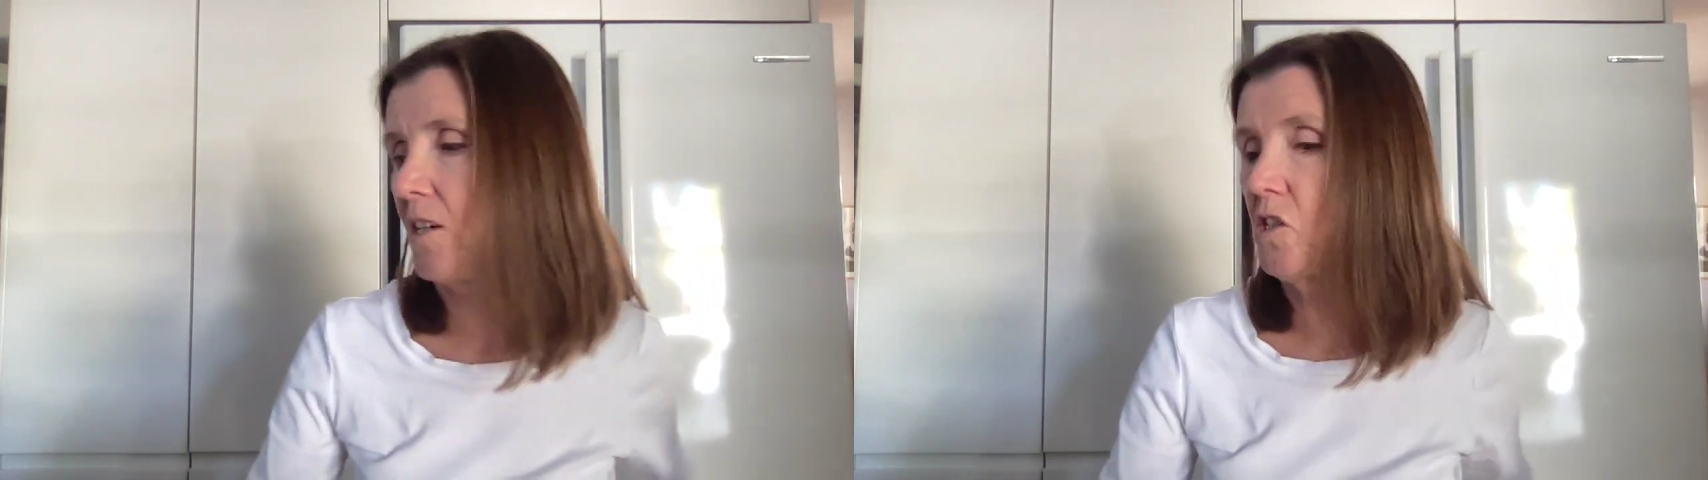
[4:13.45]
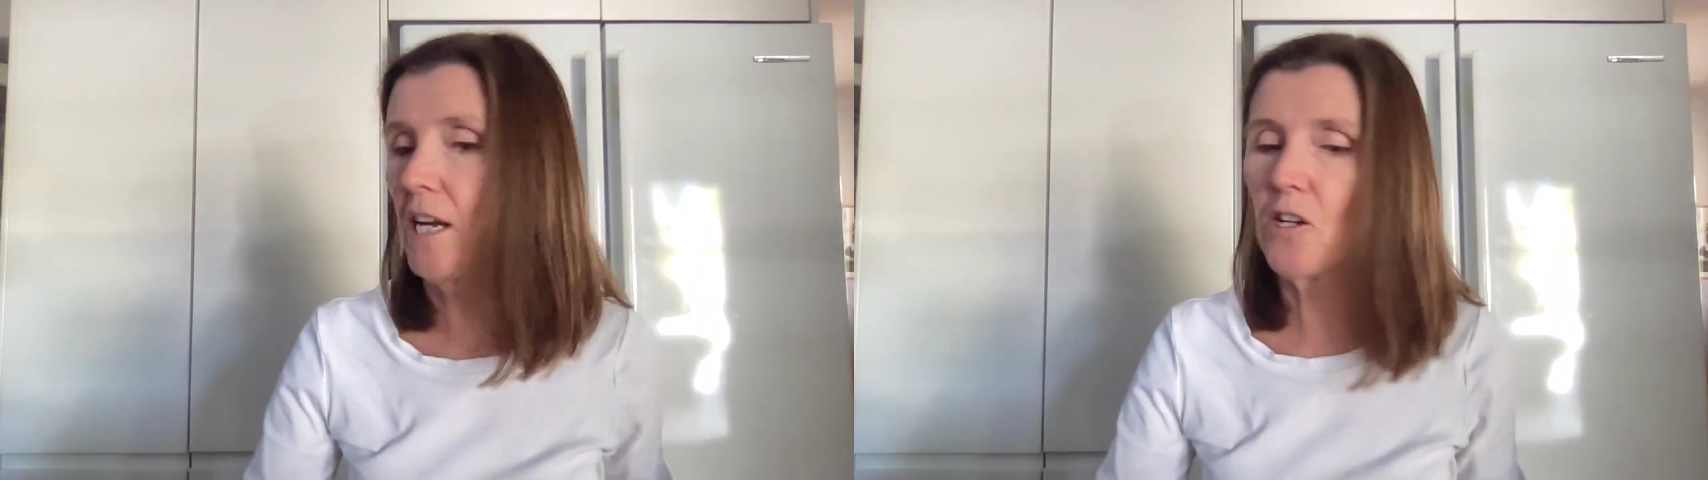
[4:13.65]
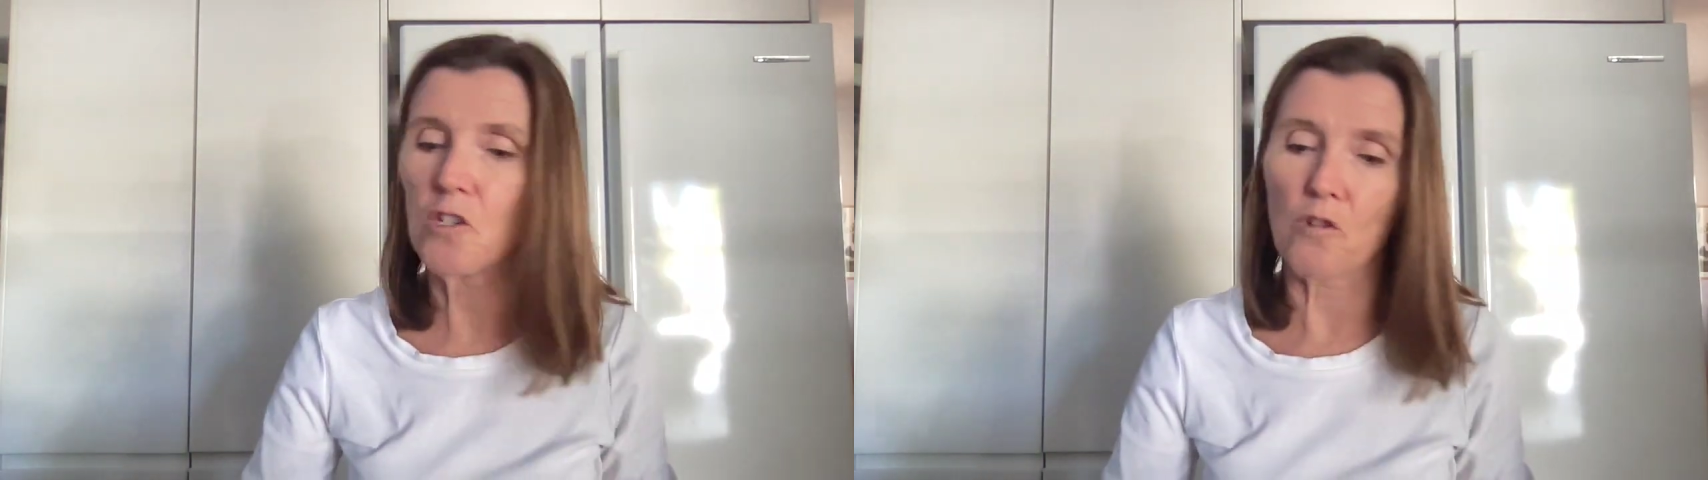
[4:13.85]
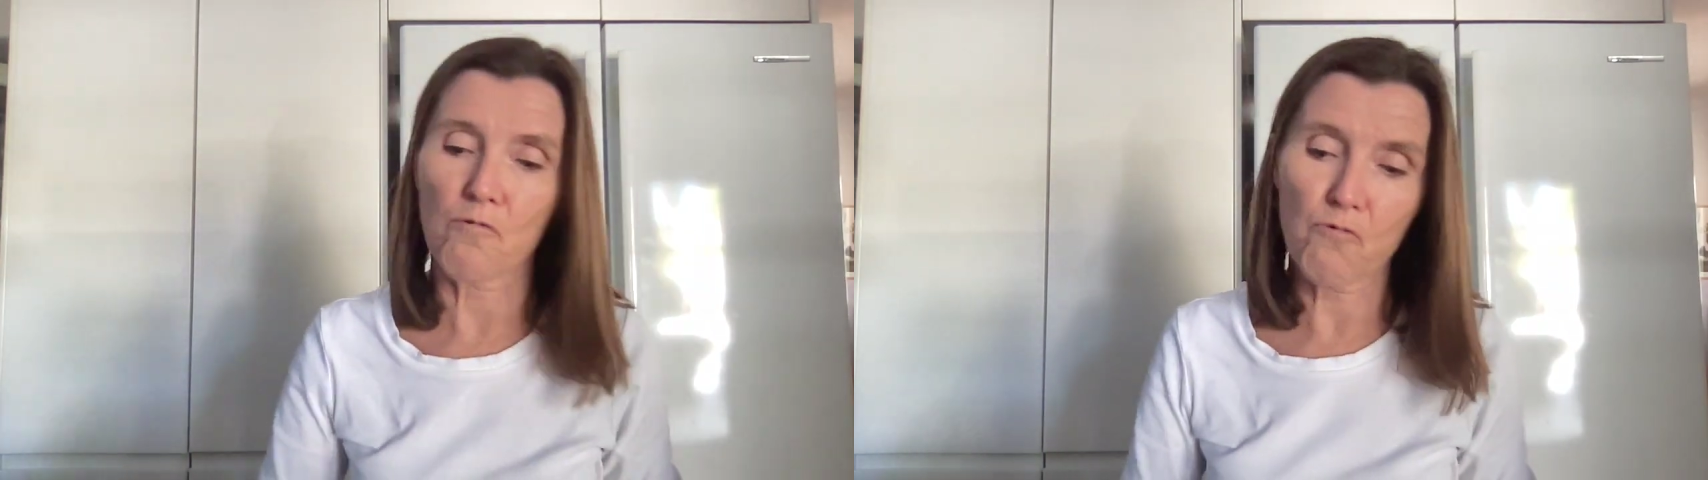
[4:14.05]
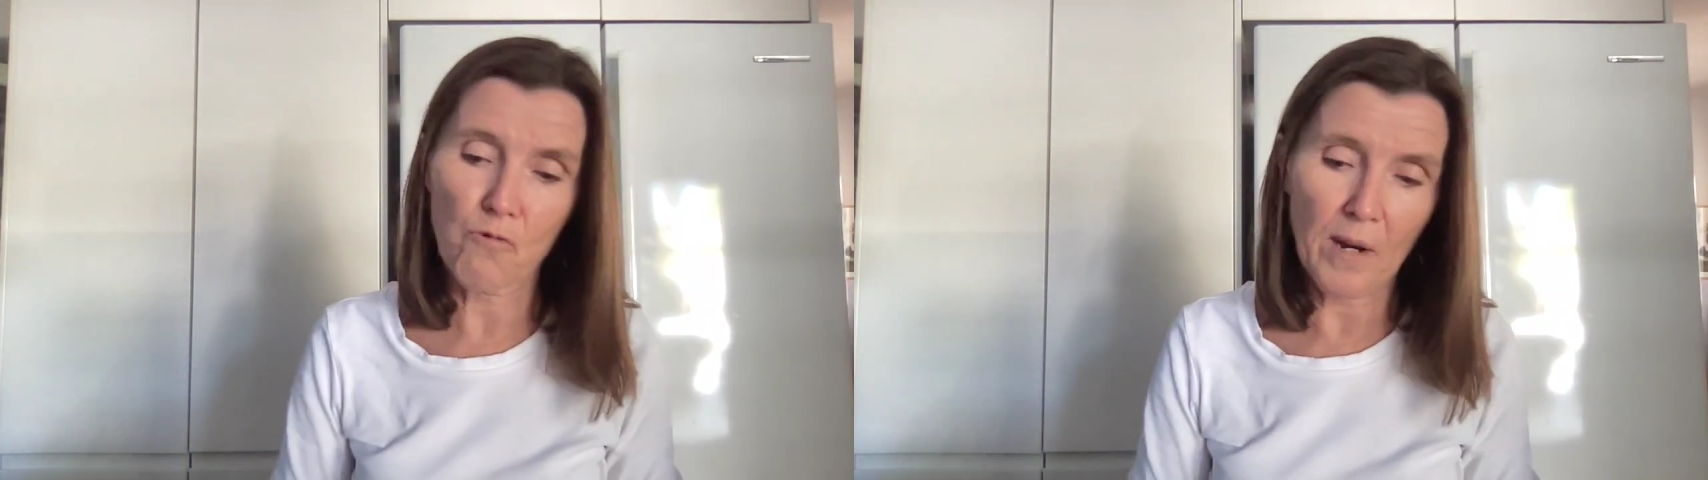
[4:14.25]
Shadows are
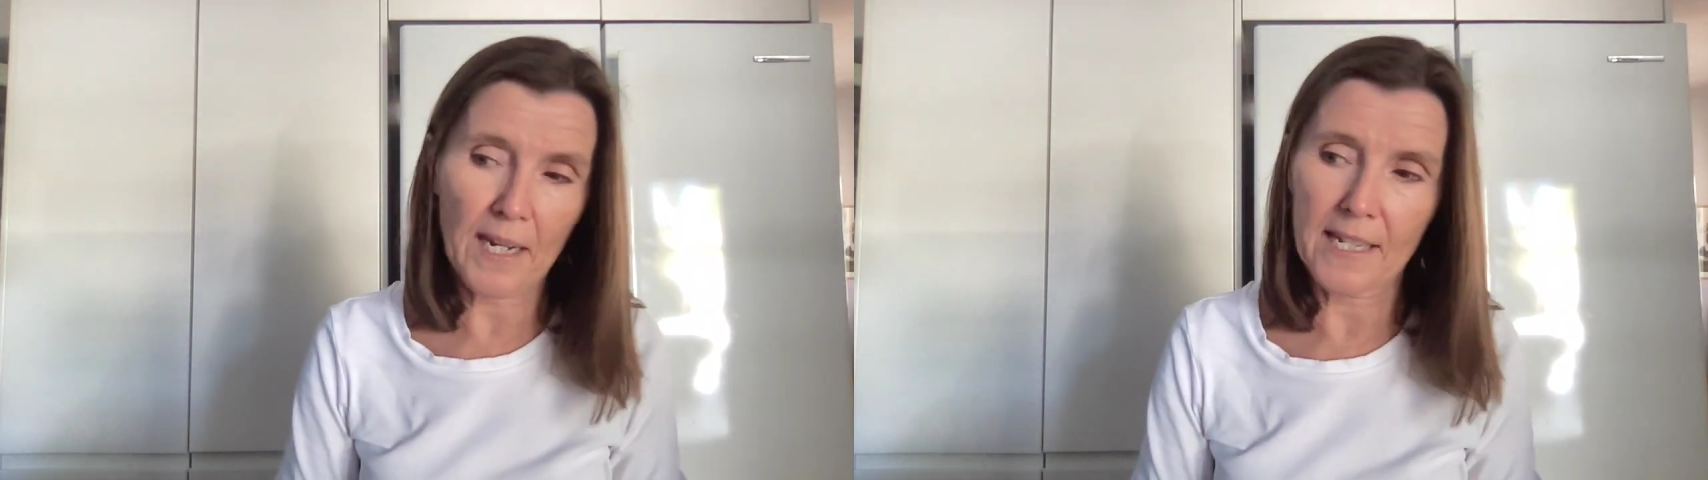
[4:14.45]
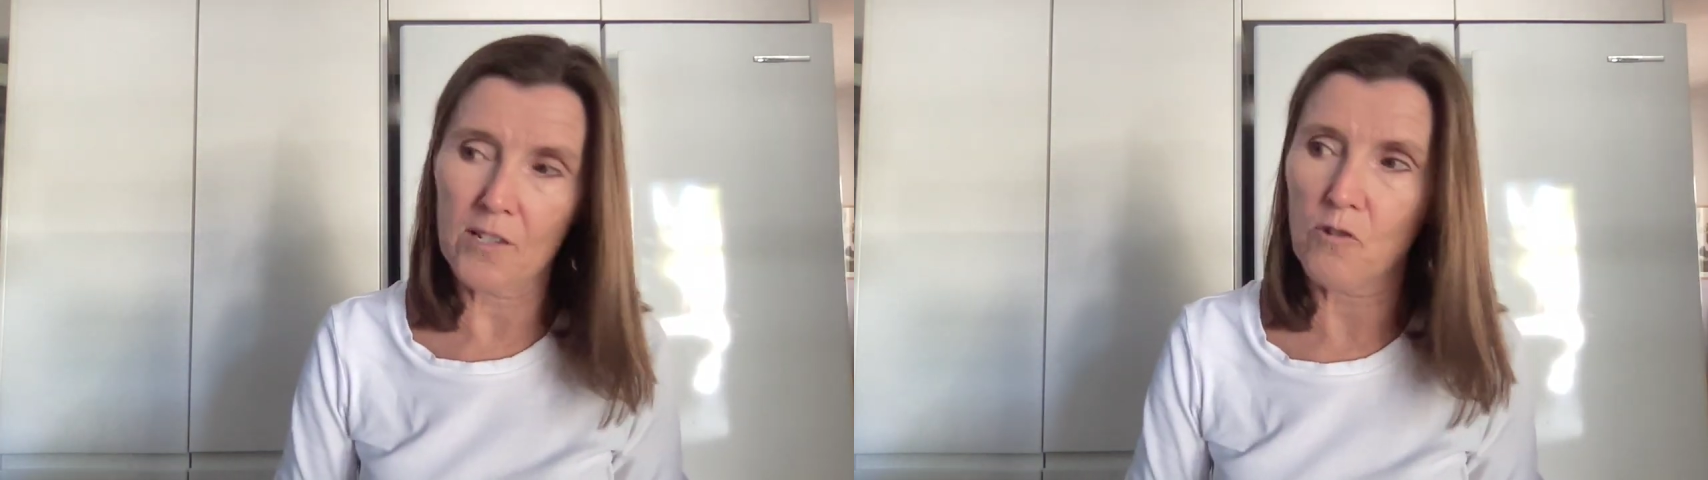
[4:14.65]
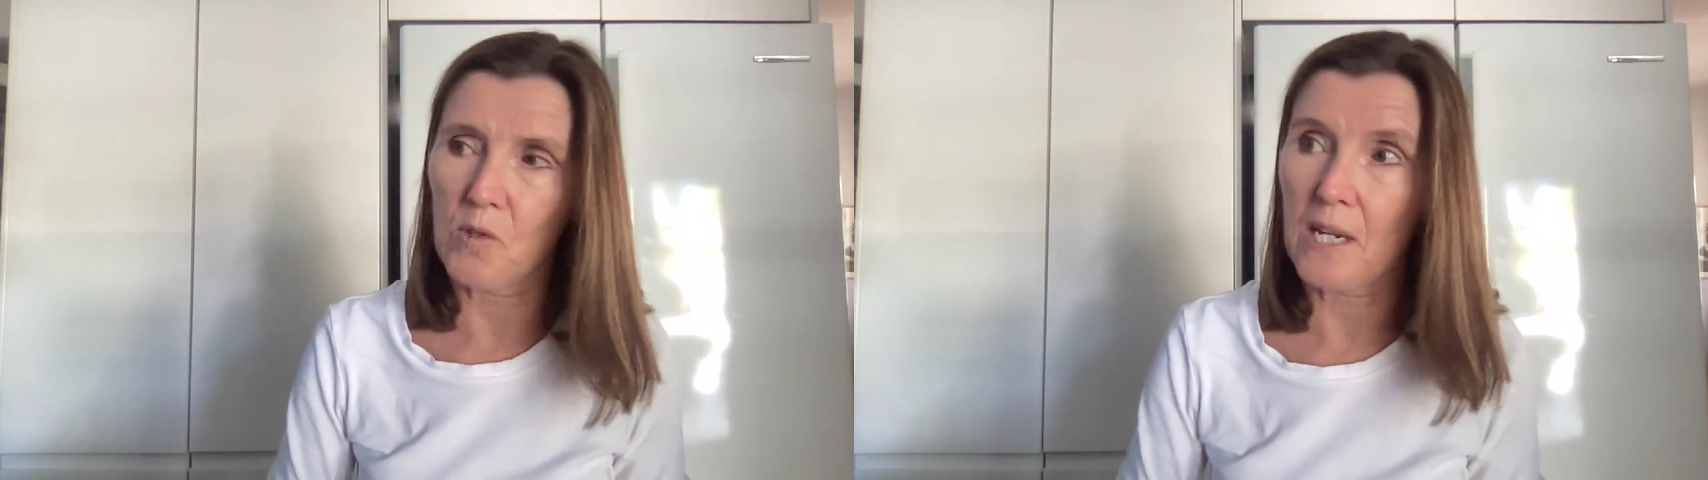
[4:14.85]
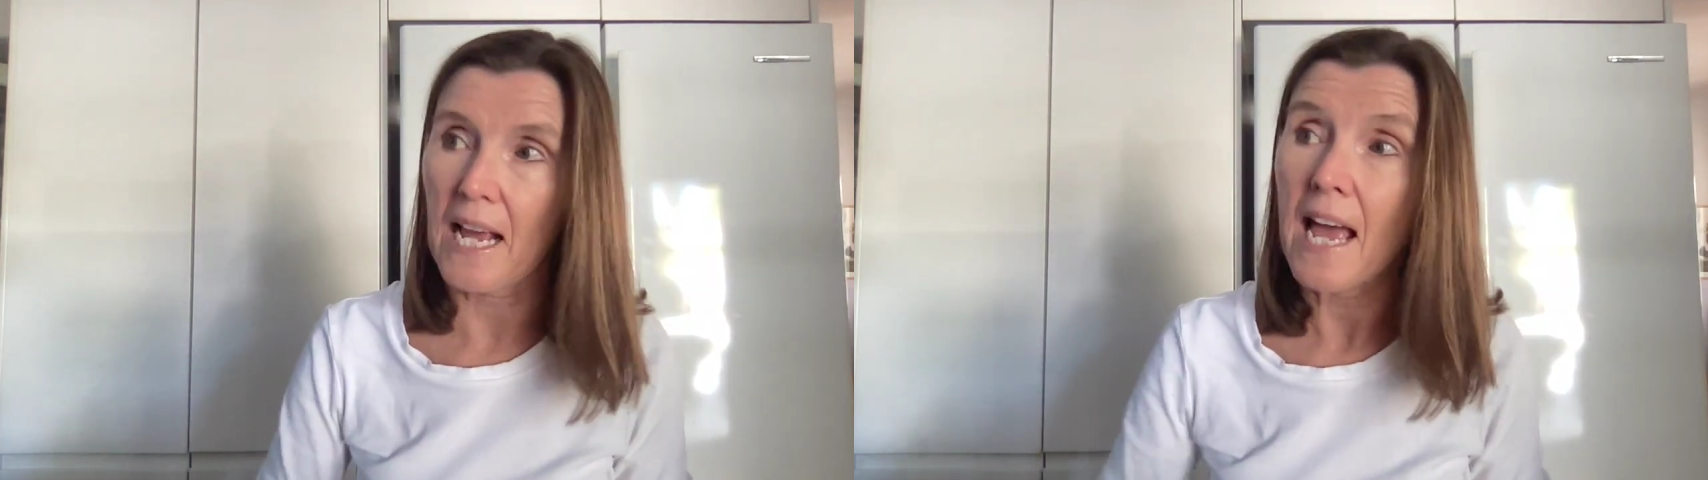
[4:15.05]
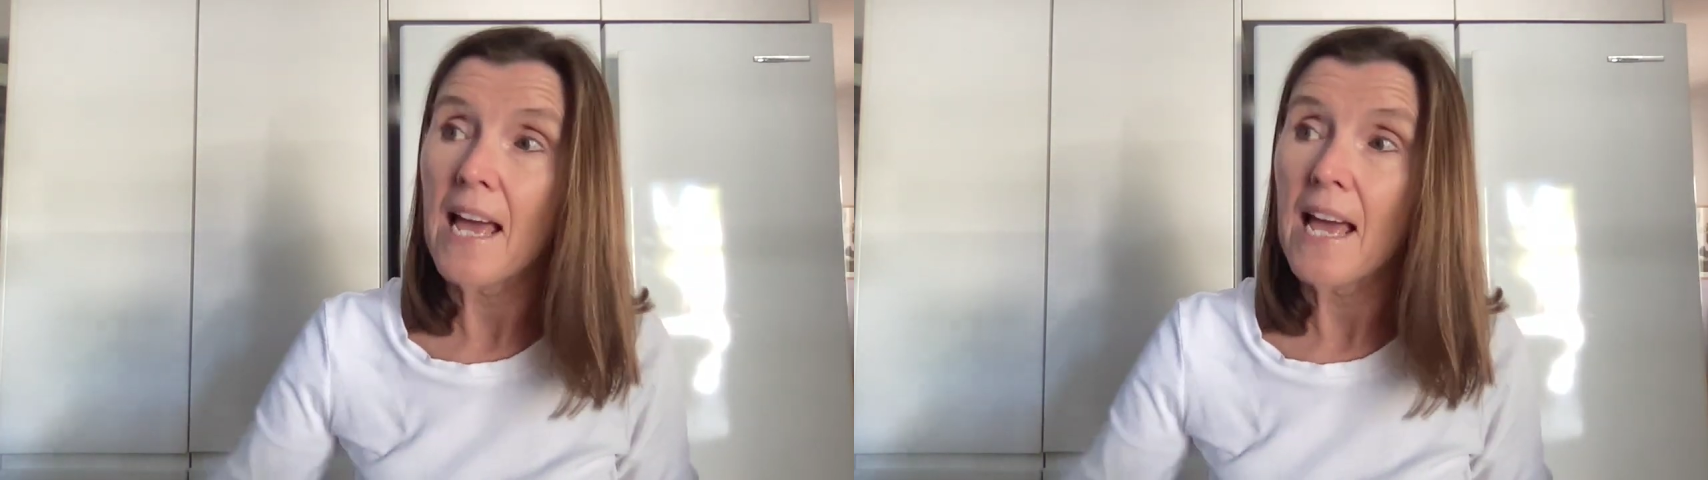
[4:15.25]
really interesting.